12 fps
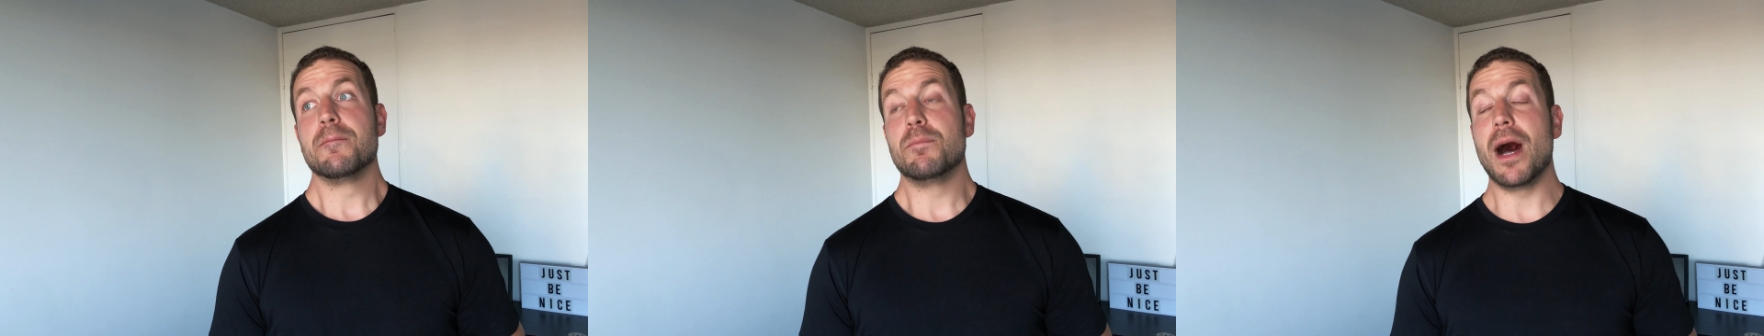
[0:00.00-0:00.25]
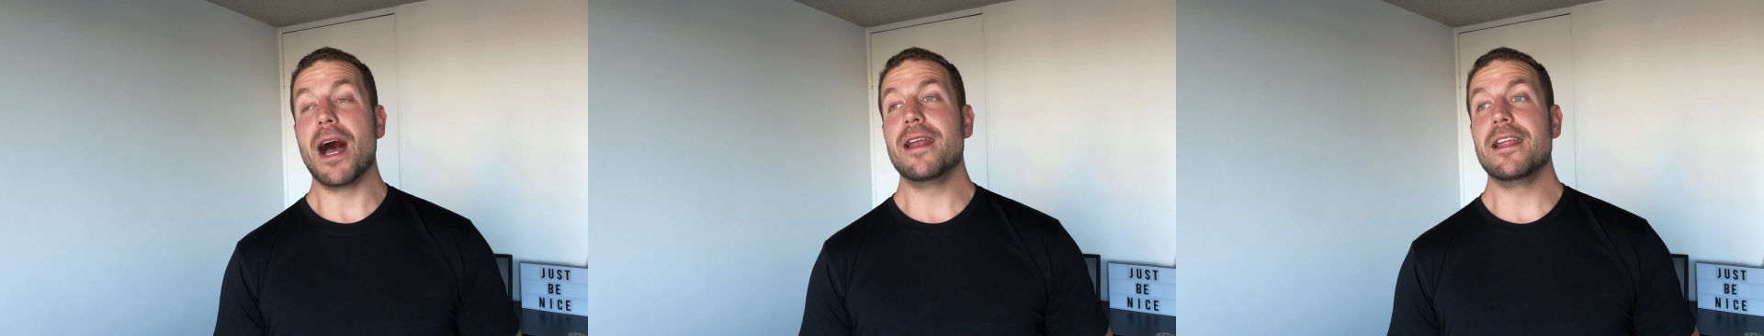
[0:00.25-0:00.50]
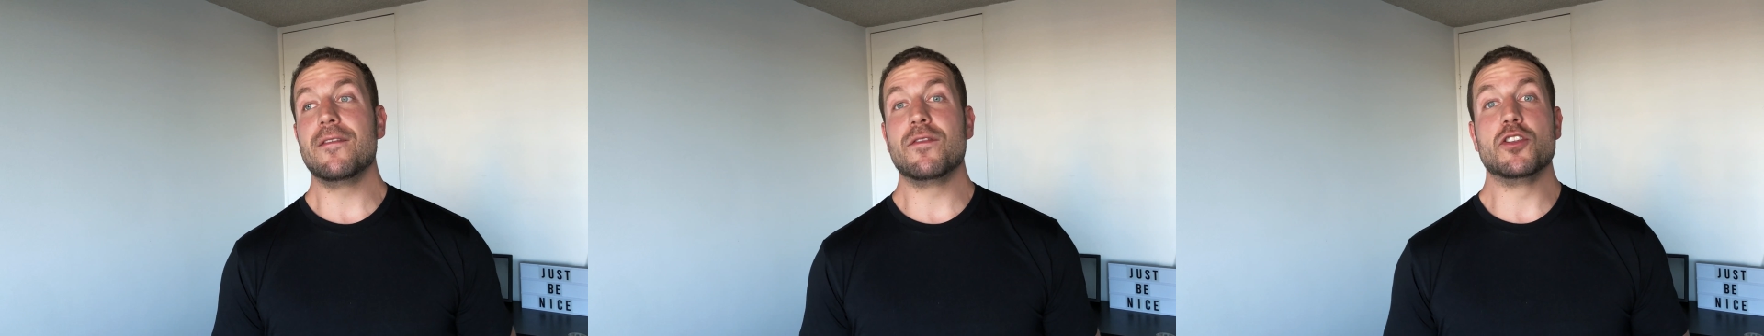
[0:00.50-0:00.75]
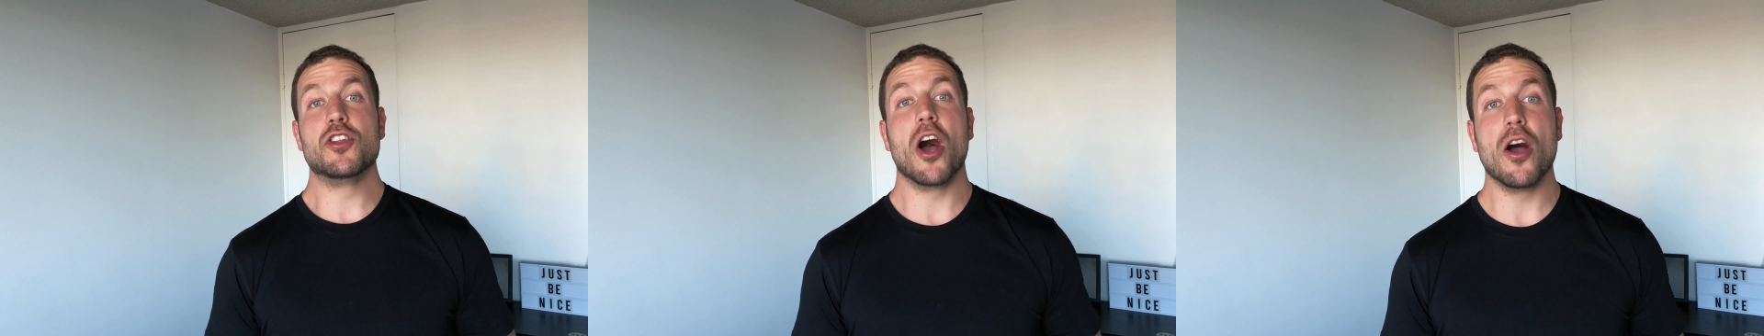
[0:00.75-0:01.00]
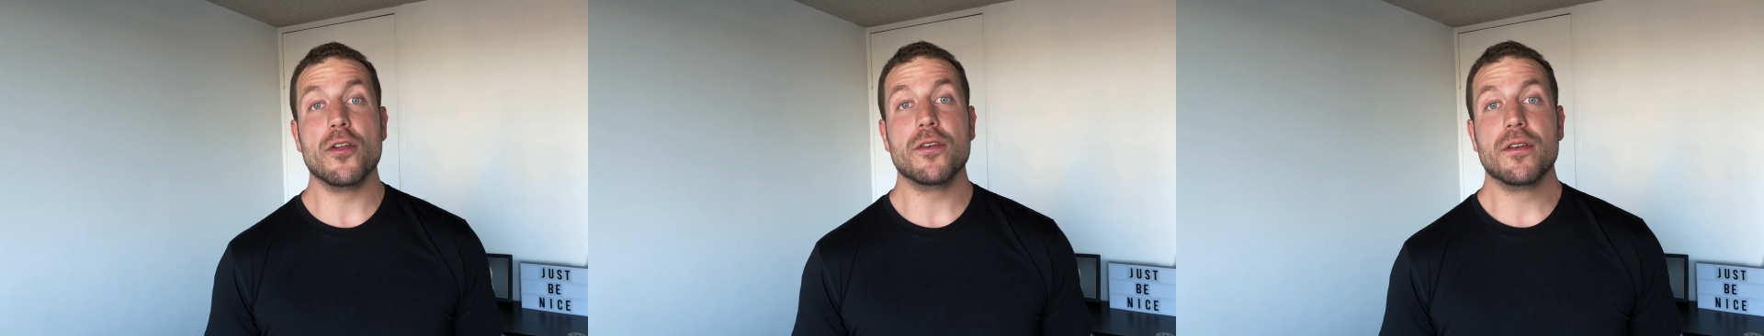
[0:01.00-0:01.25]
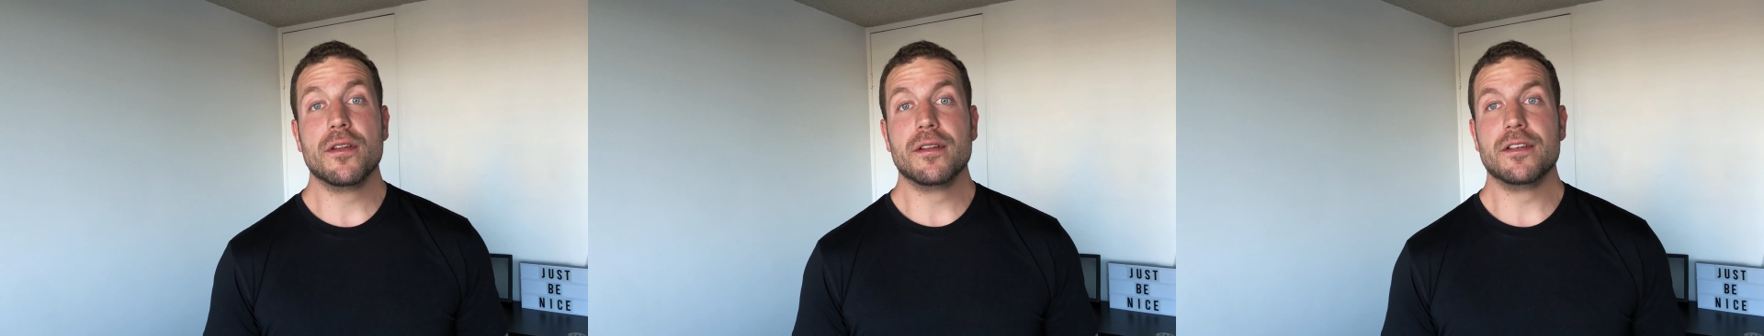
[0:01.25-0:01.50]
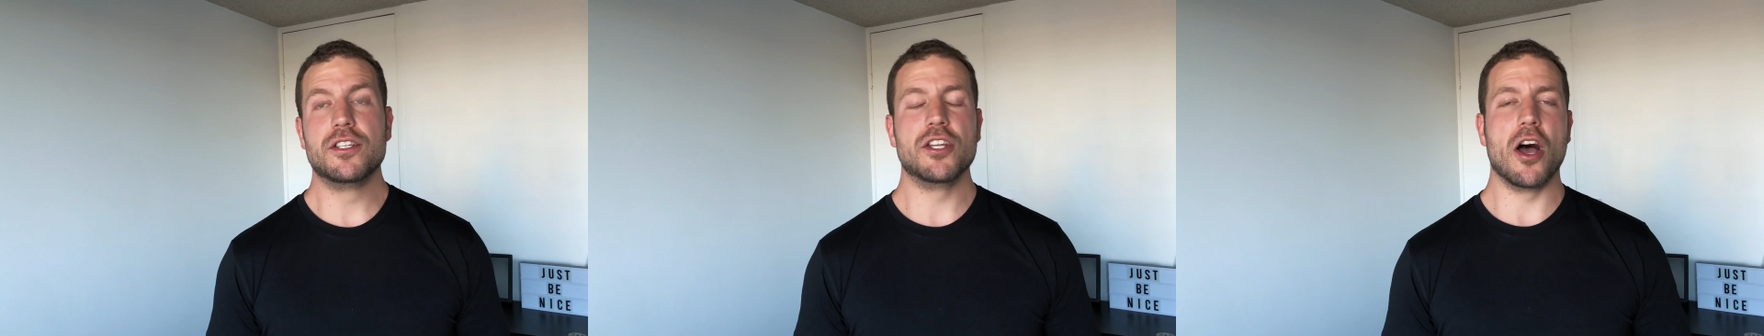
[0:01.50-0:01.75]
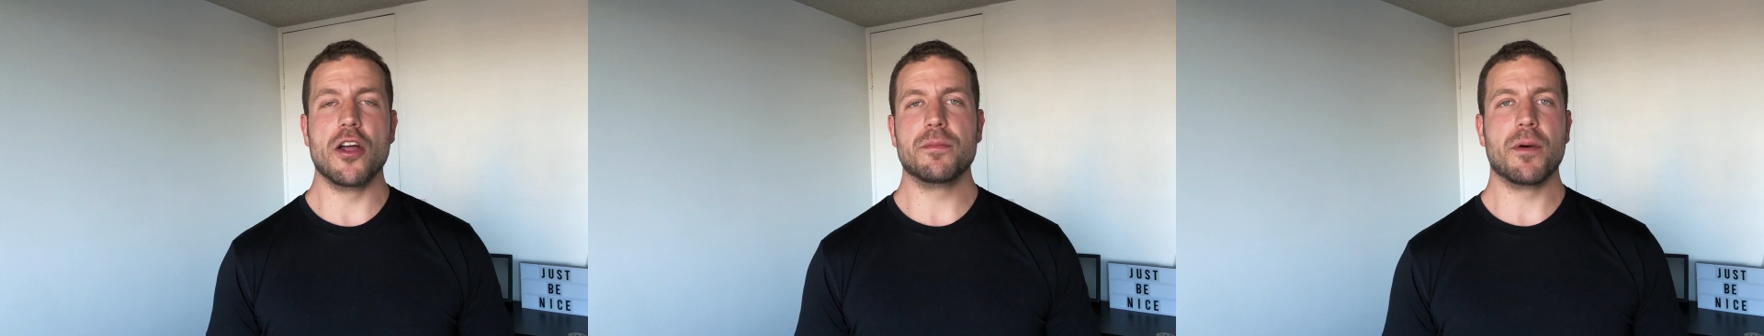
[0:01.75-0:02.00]
But if you don't
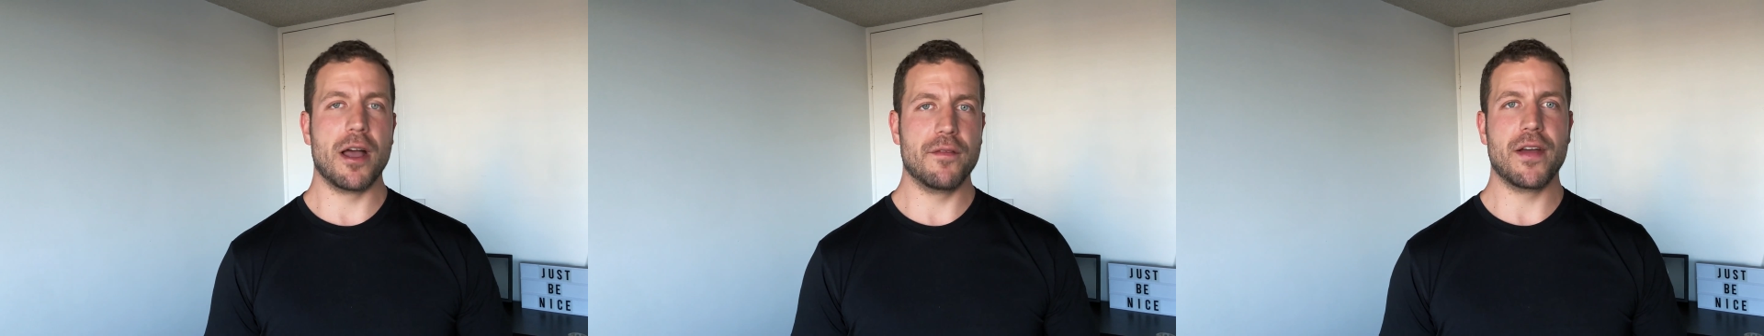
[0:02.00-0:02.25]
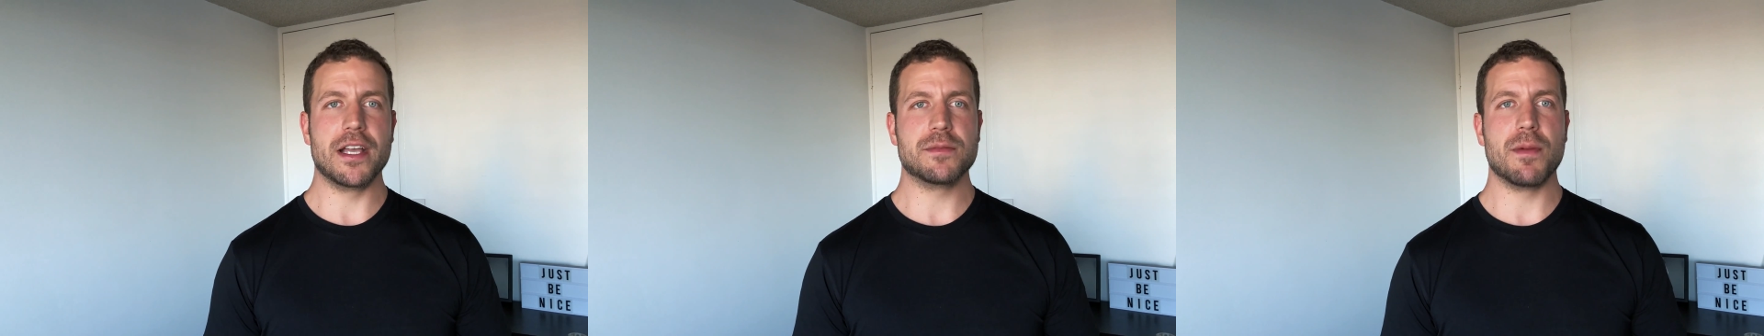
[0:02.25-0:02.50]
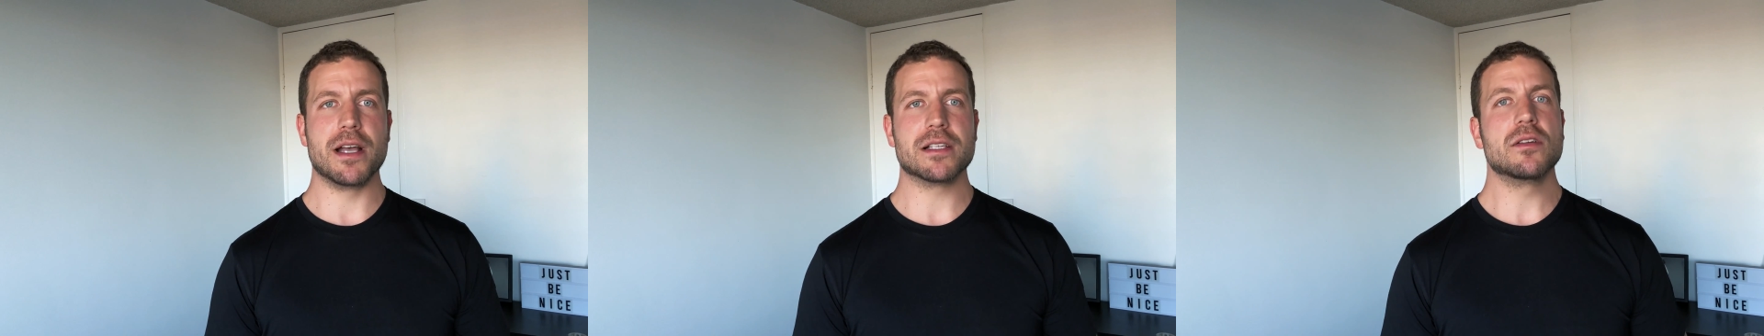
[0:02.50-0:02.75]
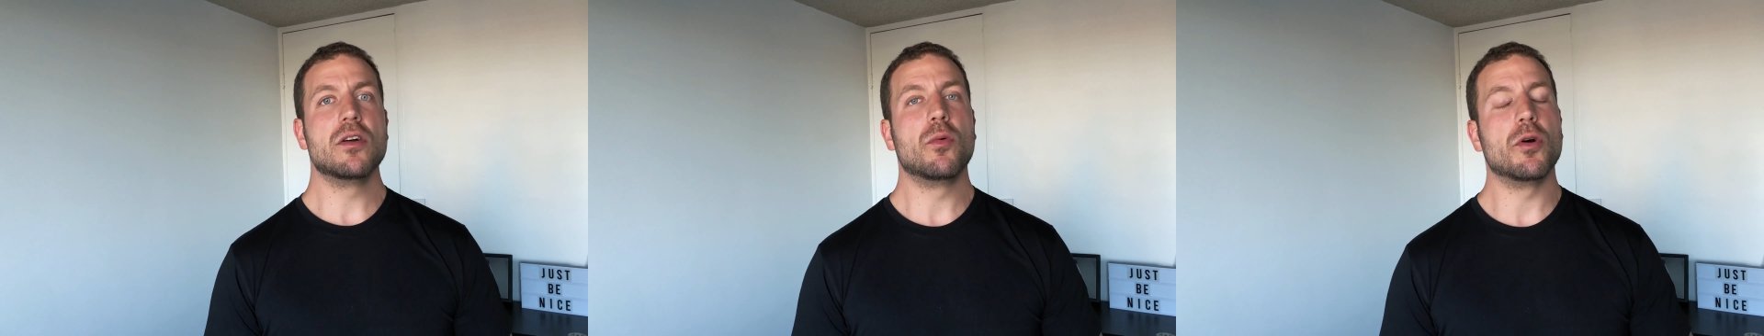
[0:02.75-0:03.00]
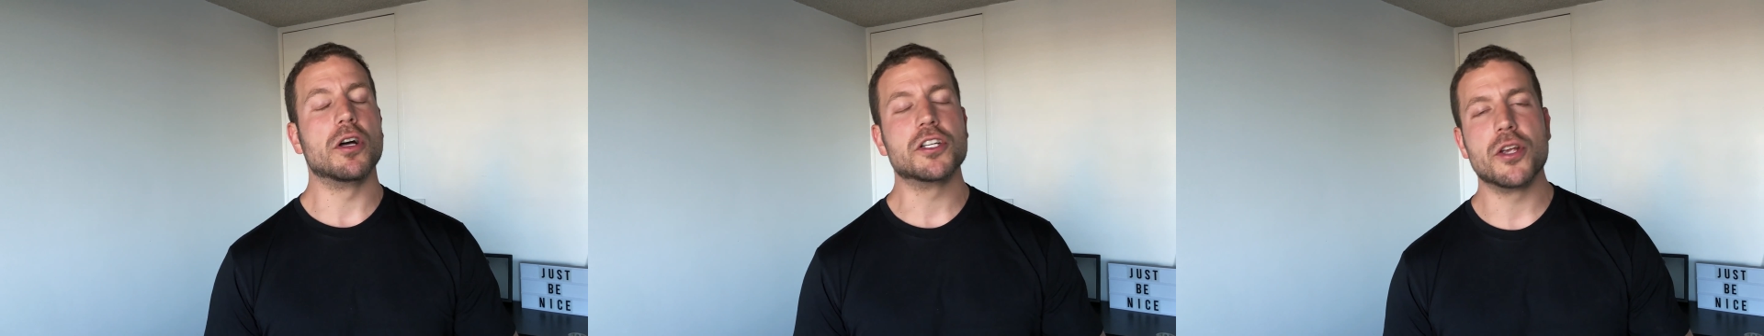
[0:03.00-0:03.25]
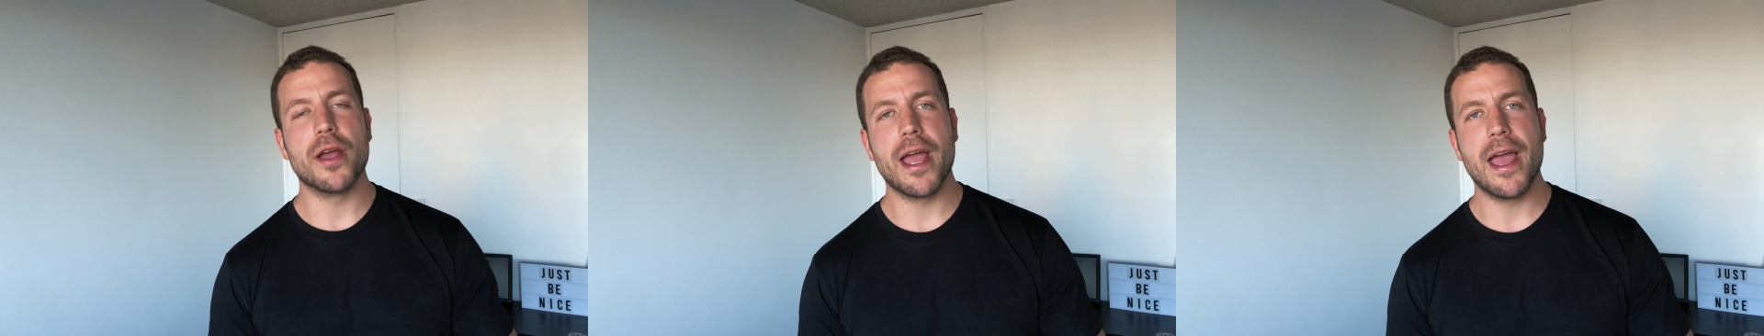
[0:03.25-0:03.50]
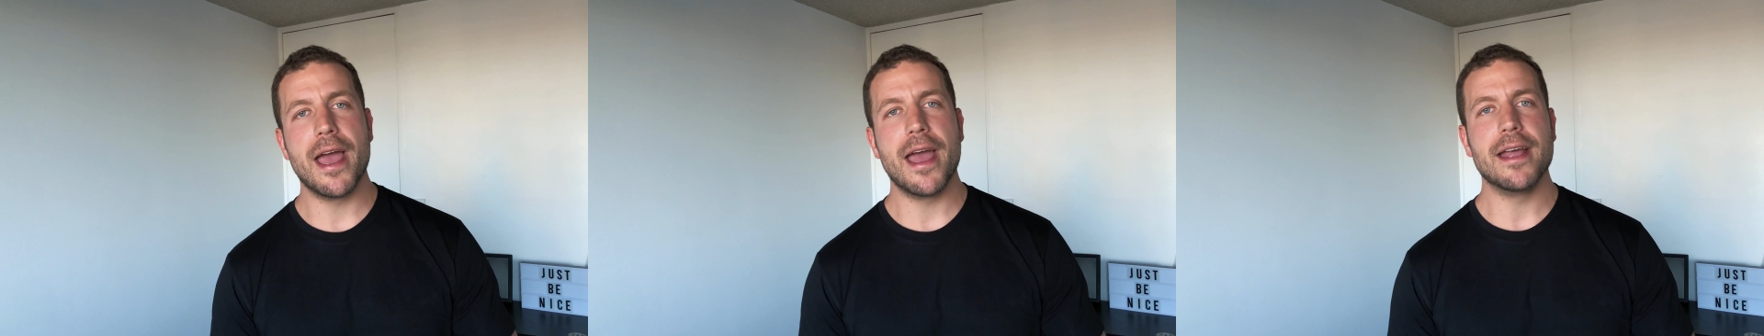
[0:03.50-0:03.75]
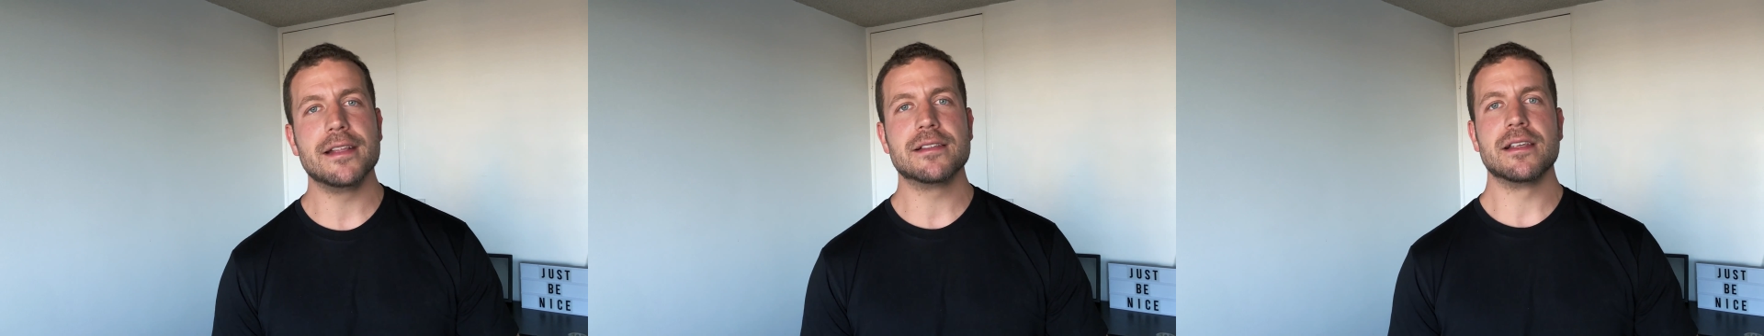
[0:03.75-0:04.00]
buy a face mask, wash your
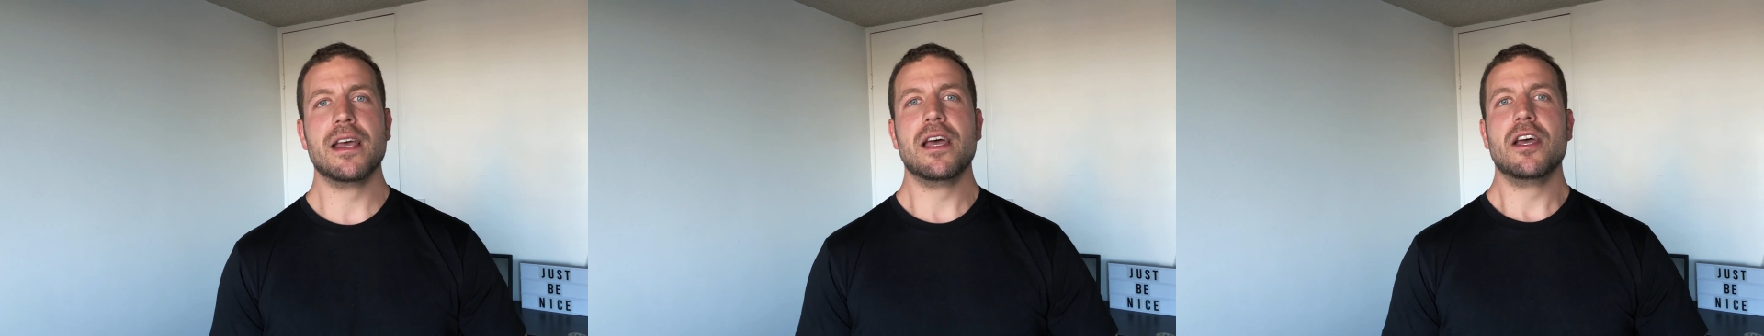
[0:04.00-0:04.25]
hands,